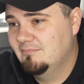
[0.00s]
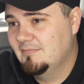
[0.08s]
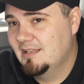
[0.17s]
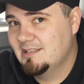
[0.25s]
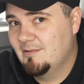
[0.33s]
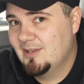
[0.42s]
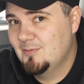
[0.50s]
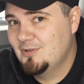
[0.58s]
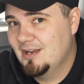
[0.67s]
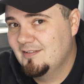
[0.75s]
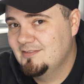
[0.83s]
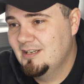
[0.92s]
that's how I keep
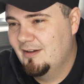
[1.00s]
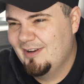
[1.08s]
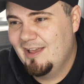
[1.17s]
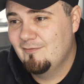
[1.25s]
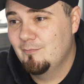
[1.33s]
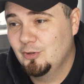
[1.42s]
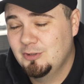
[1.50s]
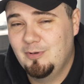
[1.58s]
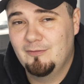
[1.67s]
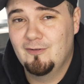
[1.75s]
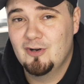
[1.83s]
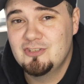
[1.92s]
track of stuff. And I have
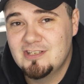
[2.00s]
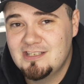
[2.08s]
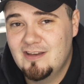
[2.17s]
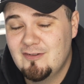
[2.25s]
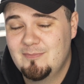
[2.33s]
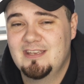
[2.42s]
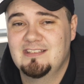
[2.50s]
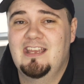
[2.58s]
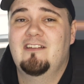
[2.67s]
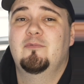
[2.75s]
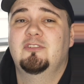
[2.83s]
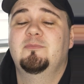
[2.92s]
multiple versions of it because I
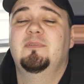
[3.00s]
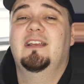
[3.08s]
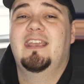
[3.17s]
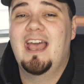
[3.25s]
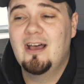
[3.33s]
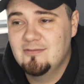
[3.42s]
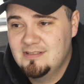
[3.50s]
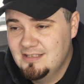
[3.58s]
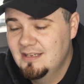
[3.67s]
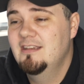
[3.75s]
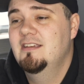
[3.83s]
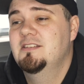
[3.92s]
have multiple accounts.
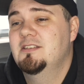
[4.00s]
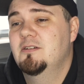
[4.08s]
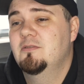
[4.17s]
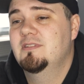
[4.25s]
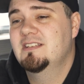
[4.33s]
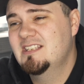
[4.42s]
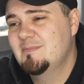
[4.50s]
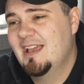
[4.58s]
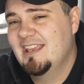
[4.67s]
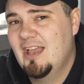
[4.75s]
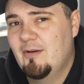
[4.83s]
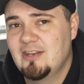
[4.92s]
So this is my
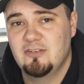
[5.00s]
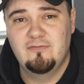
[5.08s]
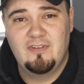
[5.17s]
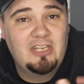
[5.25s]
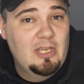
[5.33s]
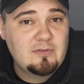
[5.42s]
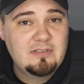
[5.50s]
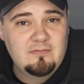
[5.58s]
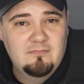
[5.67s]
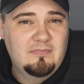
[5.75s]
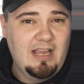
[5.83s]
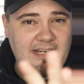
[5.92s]
account I do videos
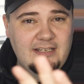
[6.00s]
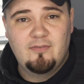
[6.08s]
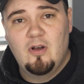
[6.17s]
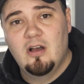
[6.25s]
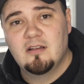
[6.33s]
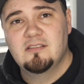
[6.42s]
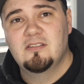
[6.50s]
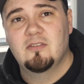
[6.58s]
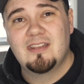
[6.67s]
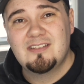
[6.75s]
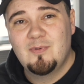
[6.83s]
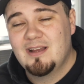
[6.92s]
kind of on, so
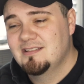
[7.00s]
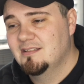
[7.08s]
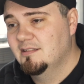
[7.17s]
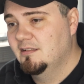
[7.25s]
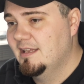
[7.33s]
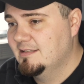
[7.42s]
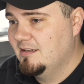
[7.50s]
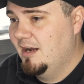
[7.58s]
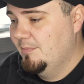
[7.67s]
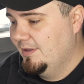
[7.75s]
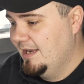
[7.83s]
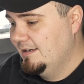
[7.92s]
that's why it's a little less
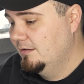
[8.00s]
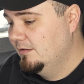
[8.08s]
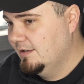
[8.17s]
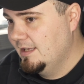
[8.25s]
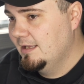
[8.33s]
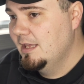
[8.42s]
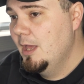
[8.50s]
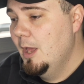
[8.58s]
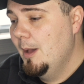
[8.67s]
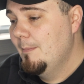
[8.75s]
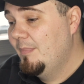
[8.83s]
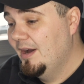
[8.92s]
complicated looking.
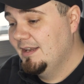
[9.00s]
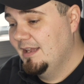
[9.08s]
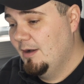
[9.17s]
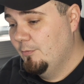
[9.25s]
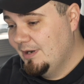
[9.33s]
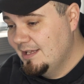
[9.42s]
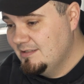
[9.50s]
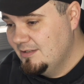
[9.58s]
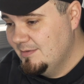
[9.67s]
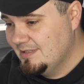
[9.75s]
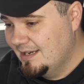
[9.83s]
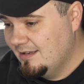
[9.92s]
But what I
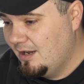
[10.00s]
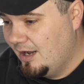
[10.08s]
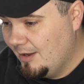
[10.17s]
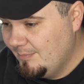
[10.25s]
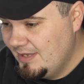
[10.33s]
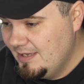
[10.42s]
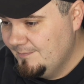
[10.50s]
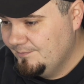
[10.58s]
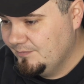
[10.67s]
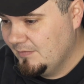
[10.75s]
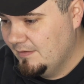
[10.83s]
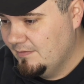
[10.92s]
do is I copy
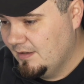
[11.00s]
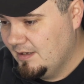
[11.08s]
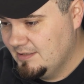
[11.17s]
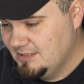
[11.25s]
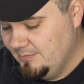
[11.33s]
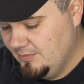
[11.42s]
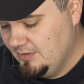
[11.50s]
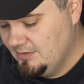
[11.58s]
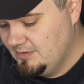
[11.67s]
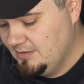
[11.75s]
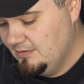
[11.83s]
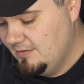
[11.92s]
the
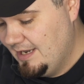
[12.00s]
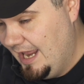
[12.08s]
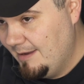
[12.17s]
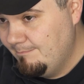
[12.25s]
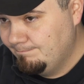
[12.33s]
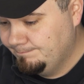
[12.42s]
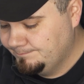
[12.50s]
customer's name,